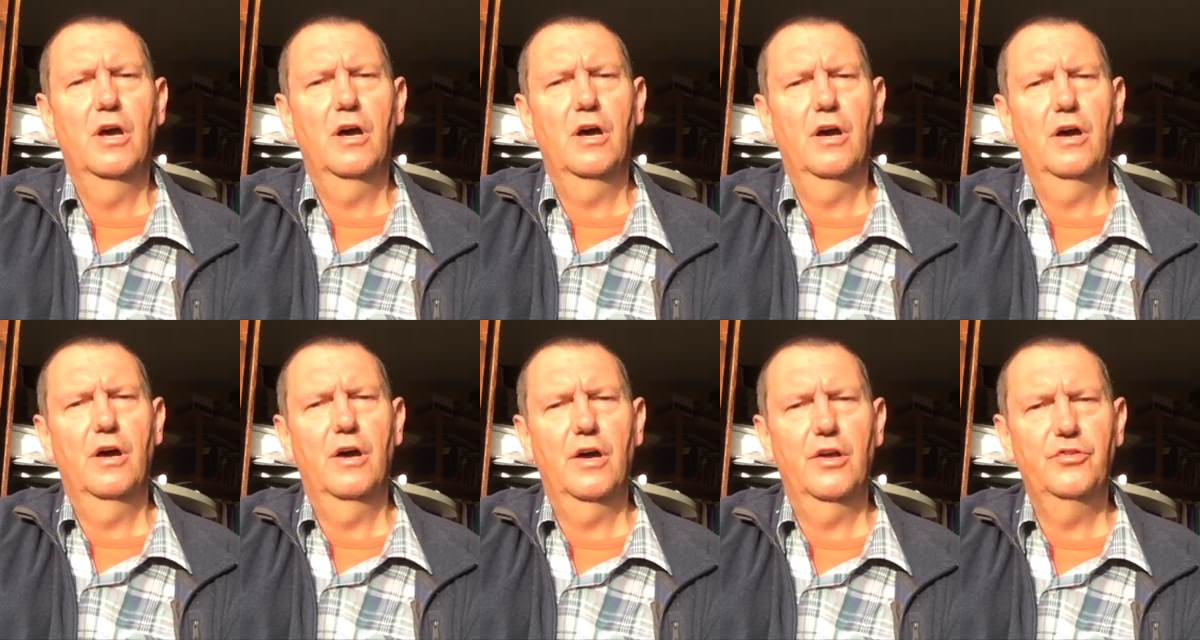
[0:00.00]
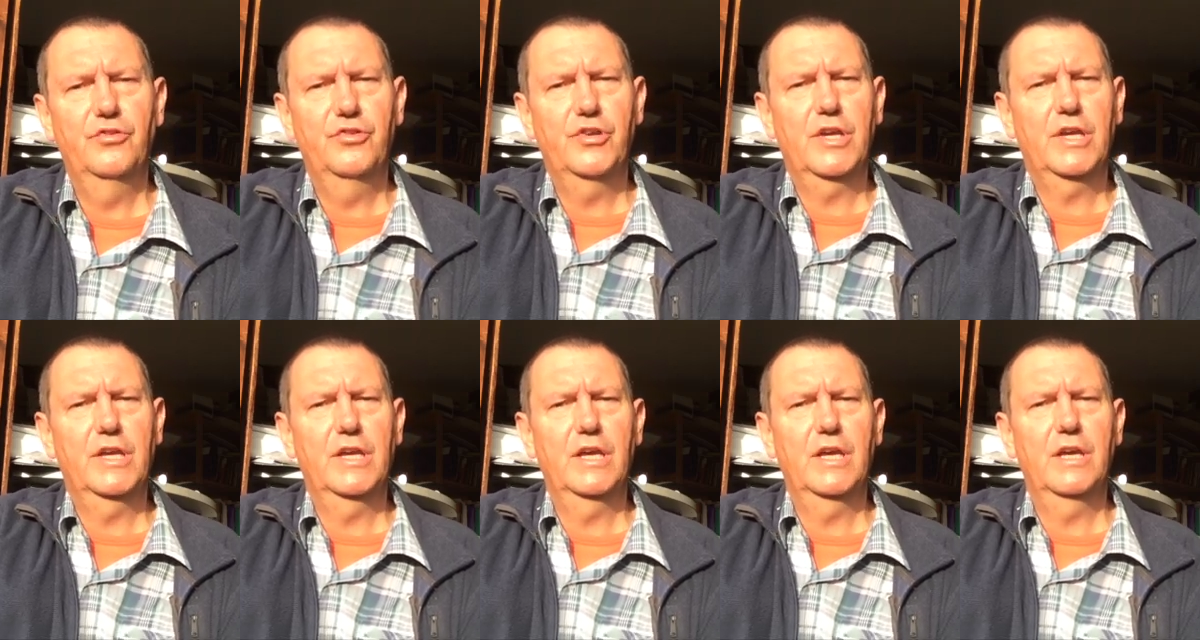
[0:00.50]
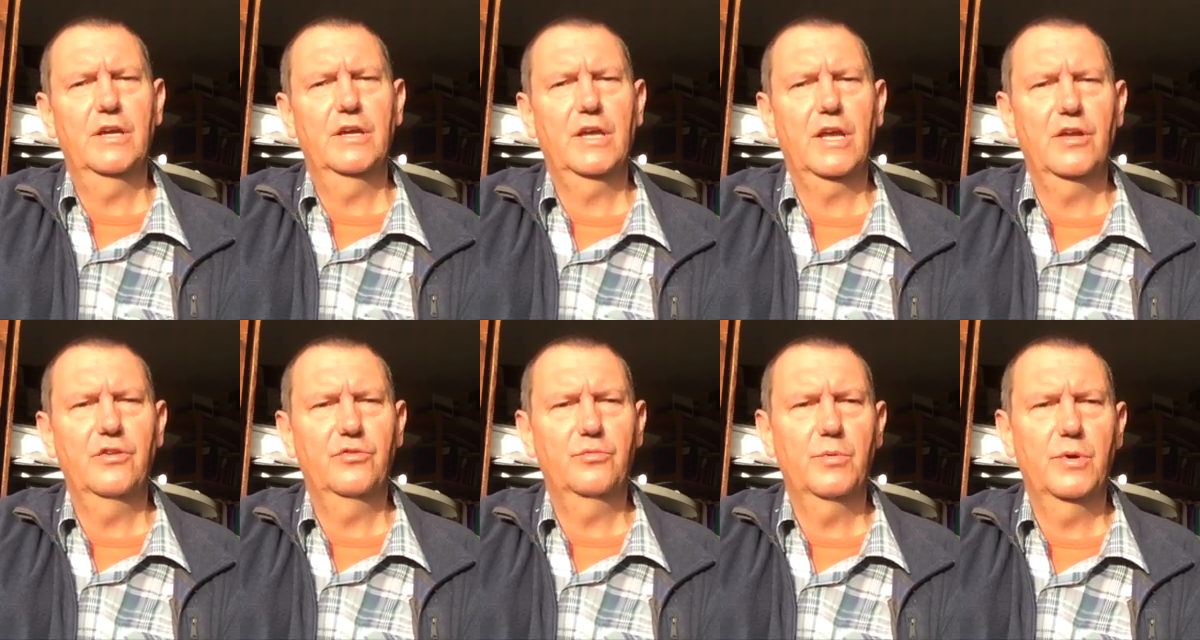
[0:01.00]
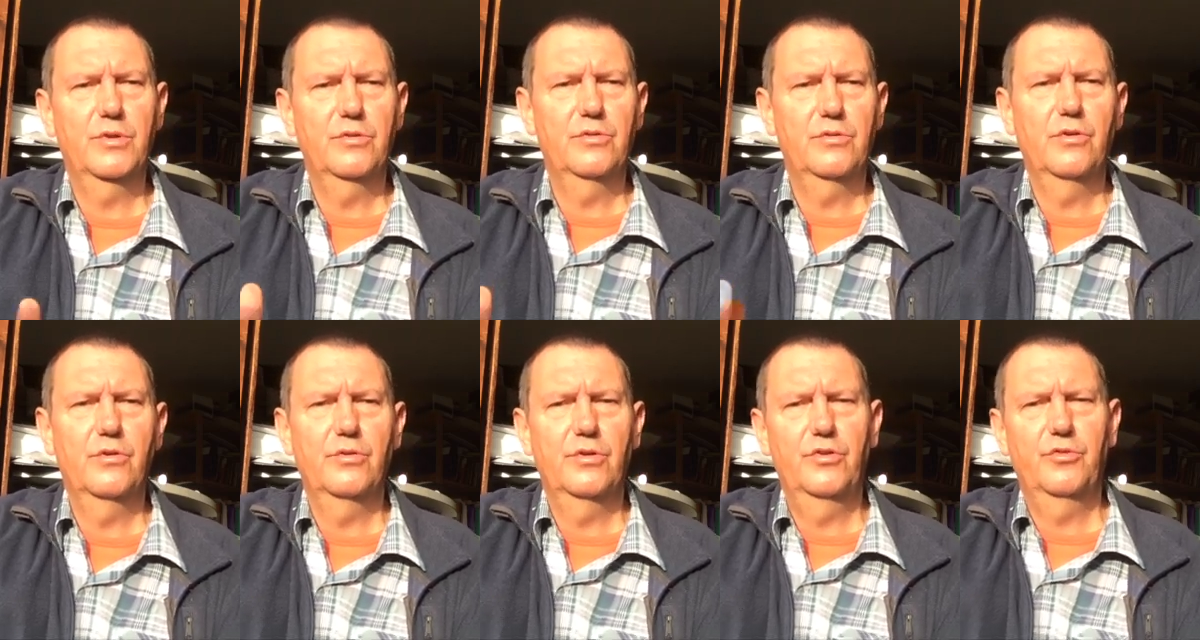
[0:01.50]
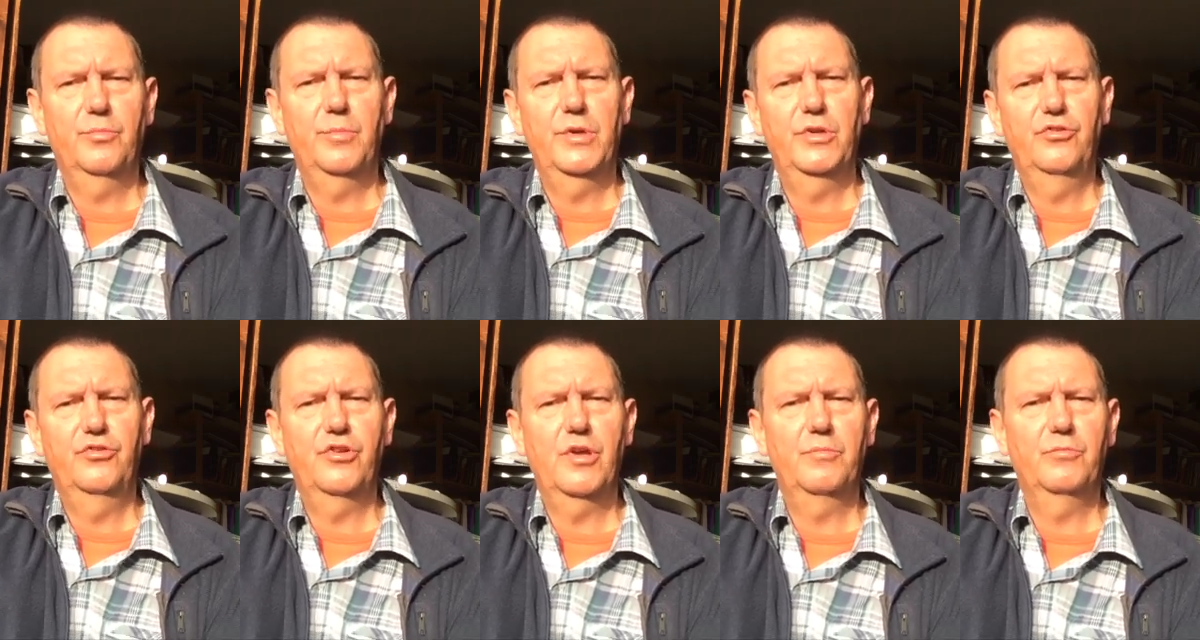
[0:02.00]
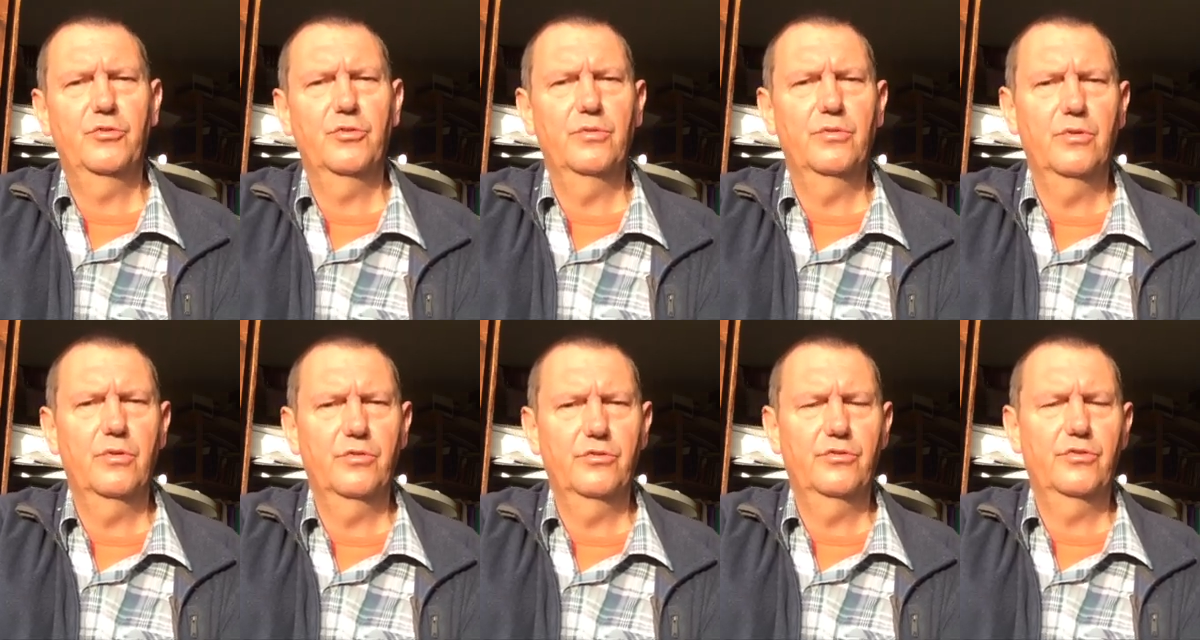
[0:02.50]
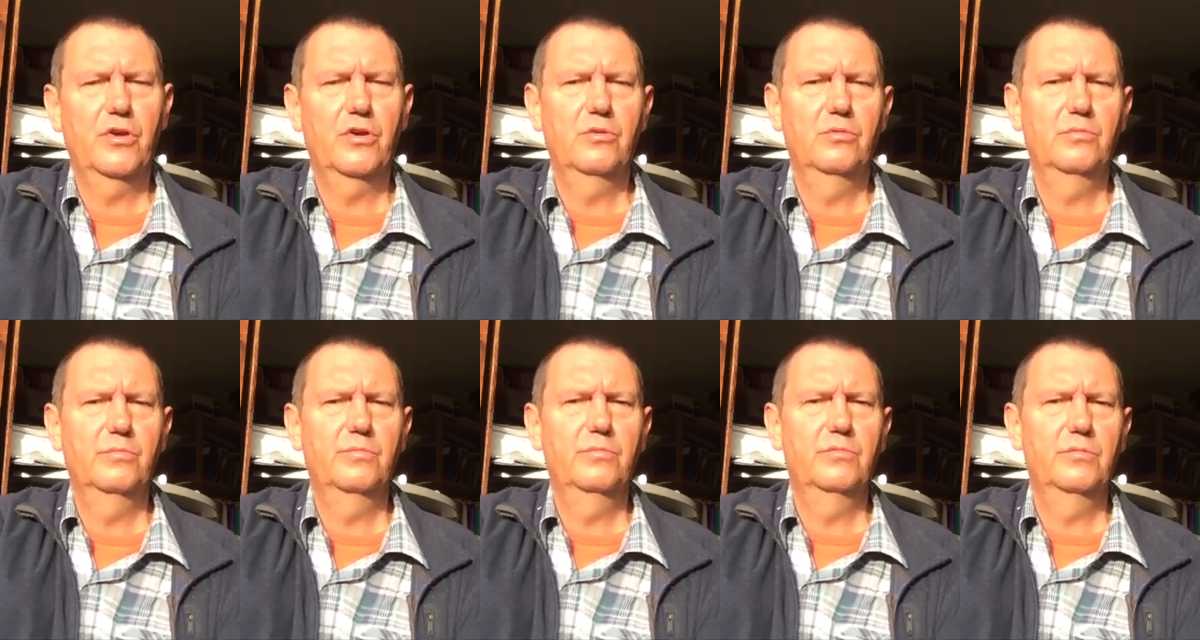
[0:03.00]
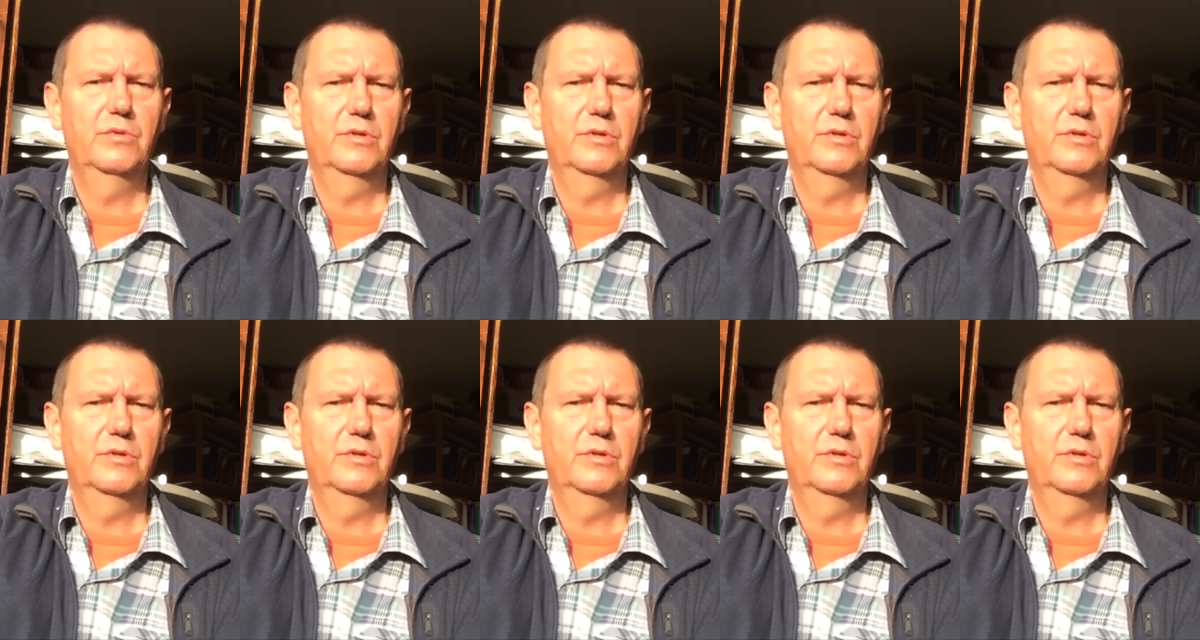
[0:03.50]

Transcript: and checking it against whether or not it's been shipped or not. So